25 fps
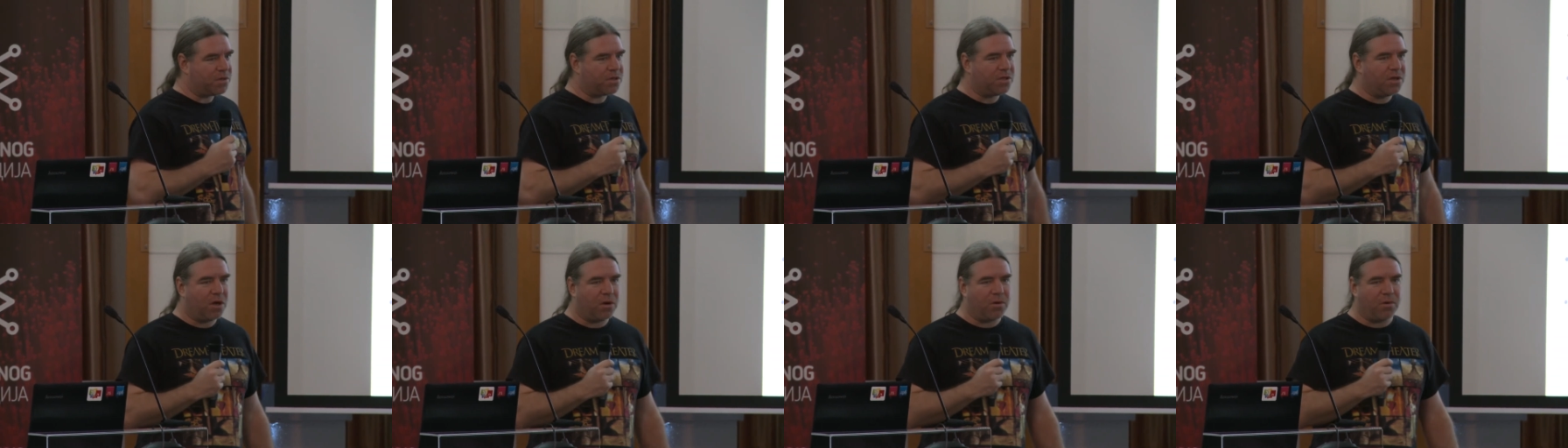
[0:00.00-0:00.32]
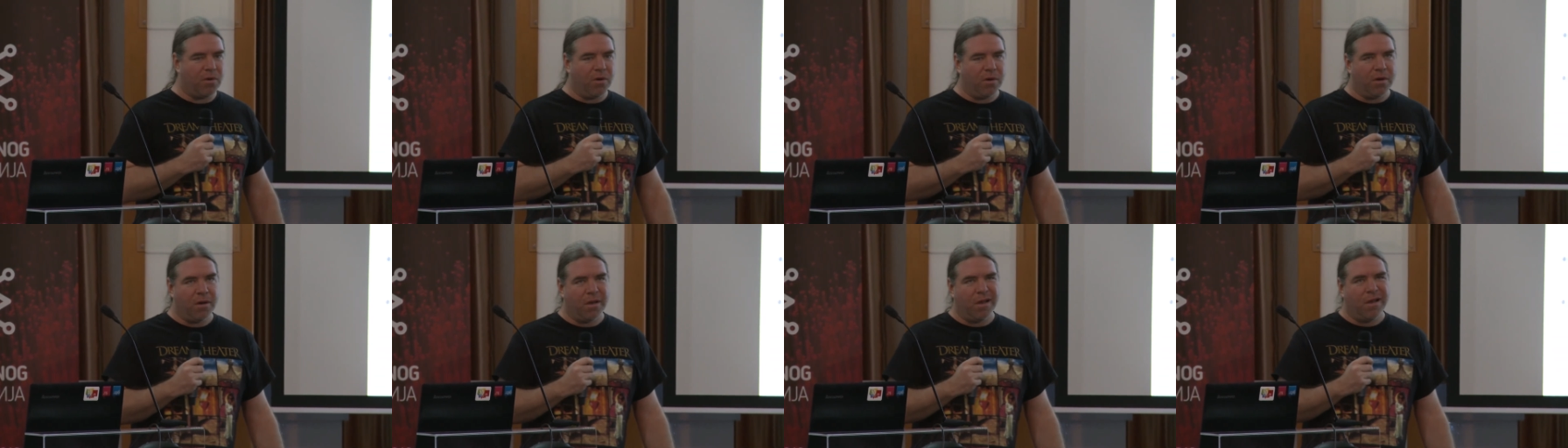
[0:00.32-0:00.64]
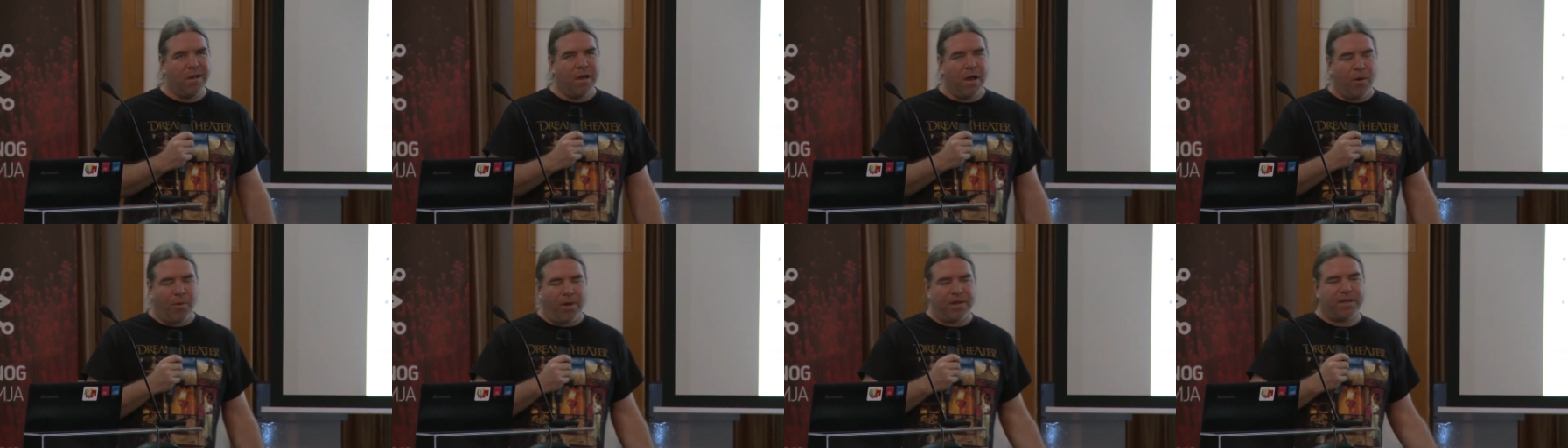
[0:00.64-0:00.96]
was
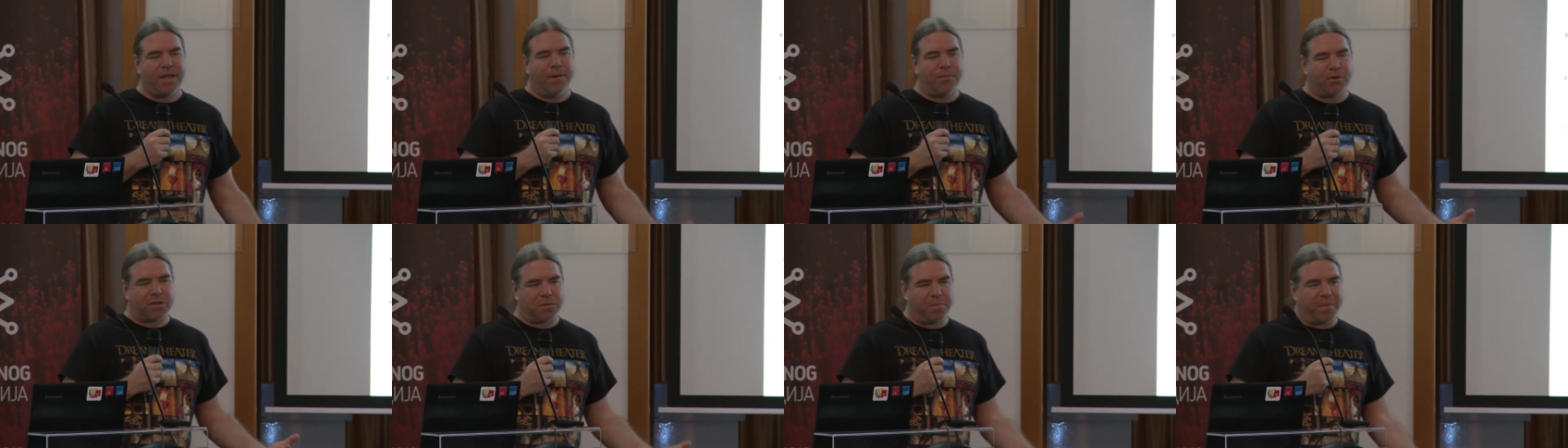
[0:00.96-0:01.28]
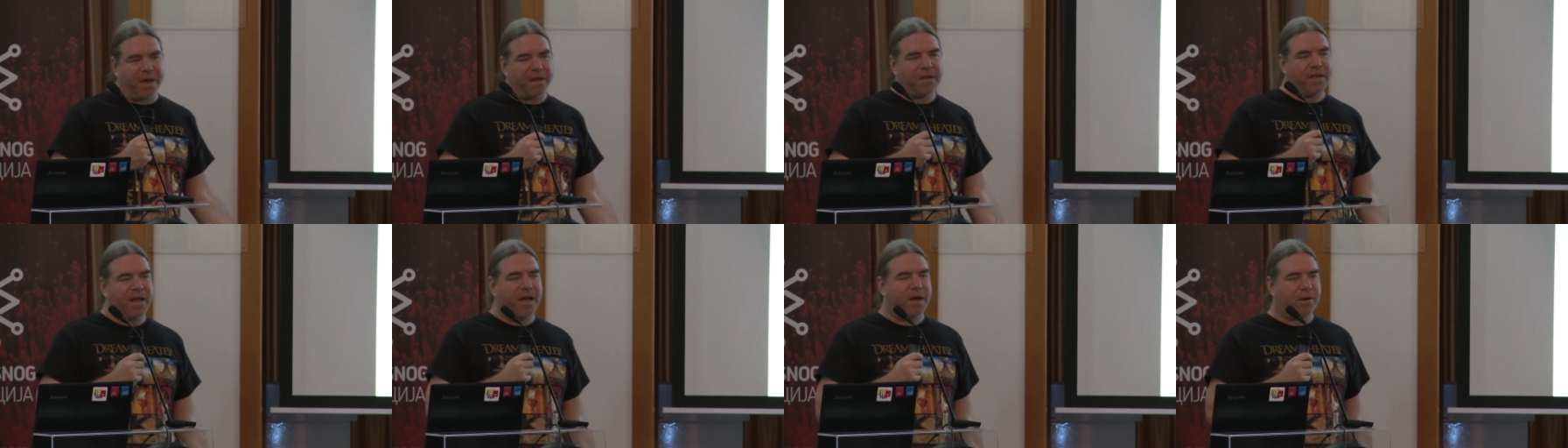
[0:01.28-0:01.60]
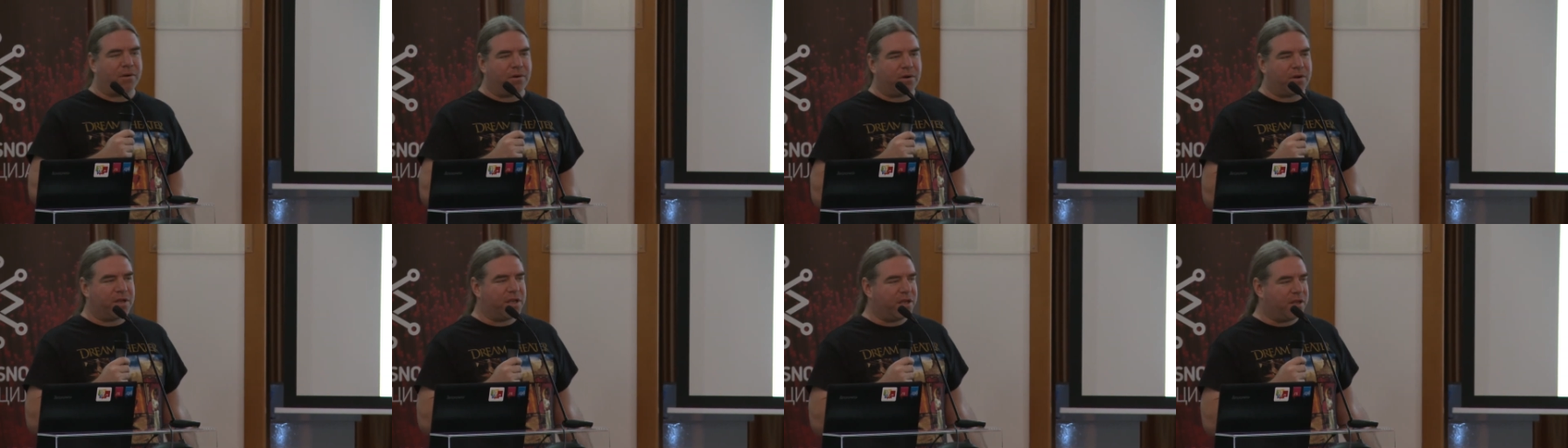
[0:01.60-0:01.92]
bad
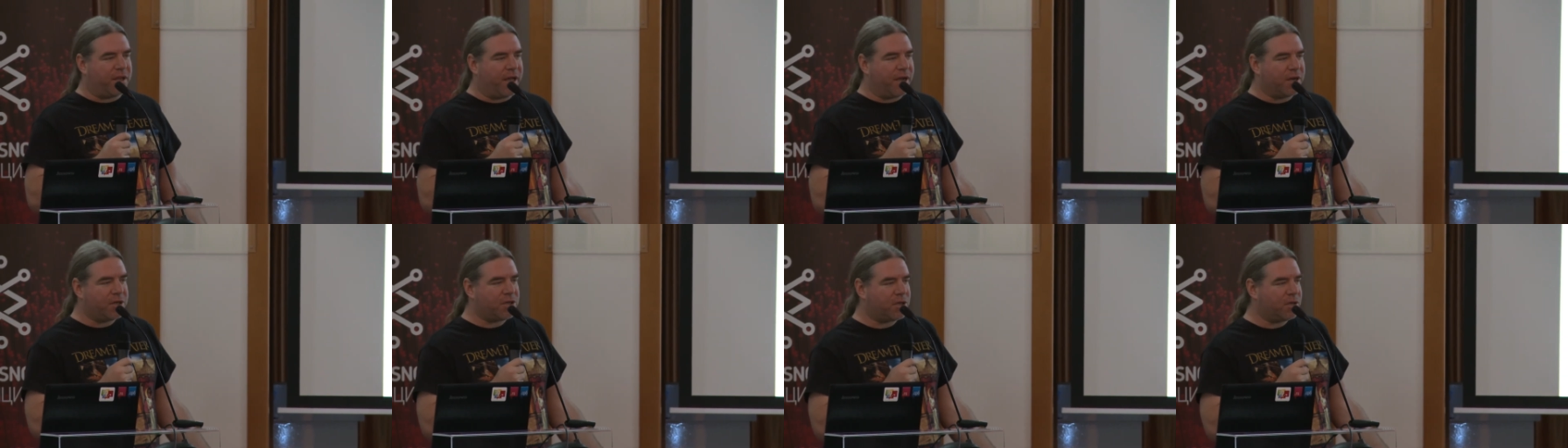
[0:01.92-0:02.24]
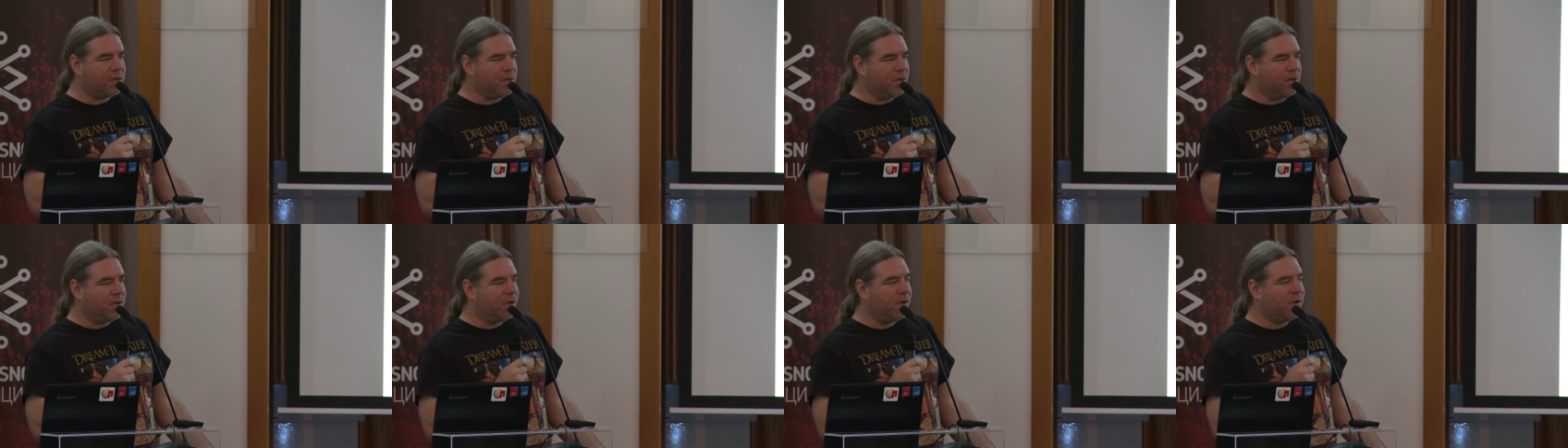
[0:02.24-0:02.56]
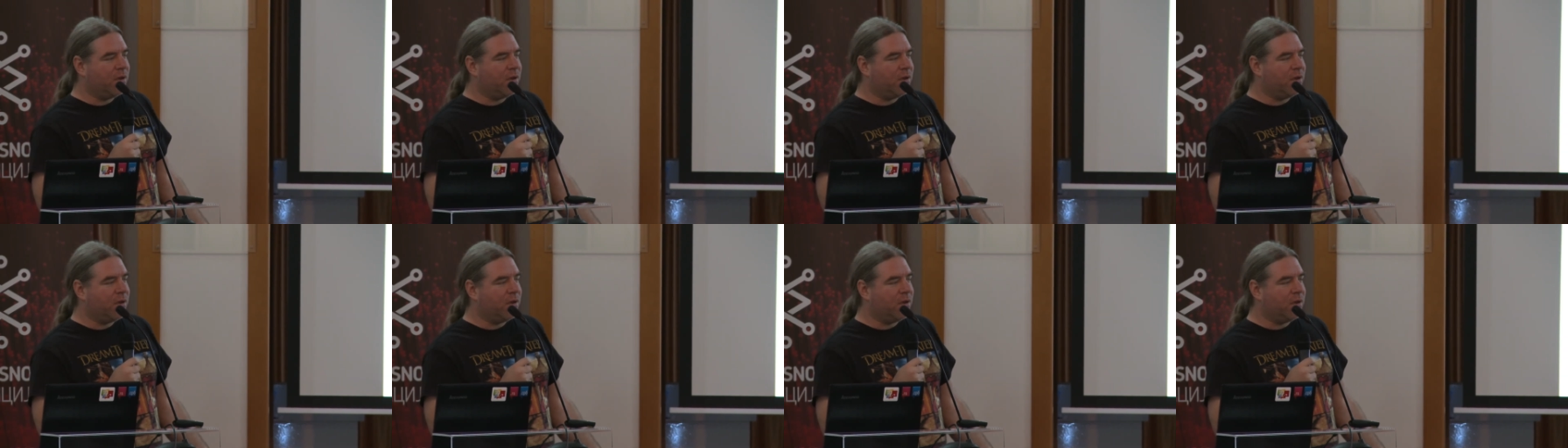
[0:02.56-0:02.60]
error detection.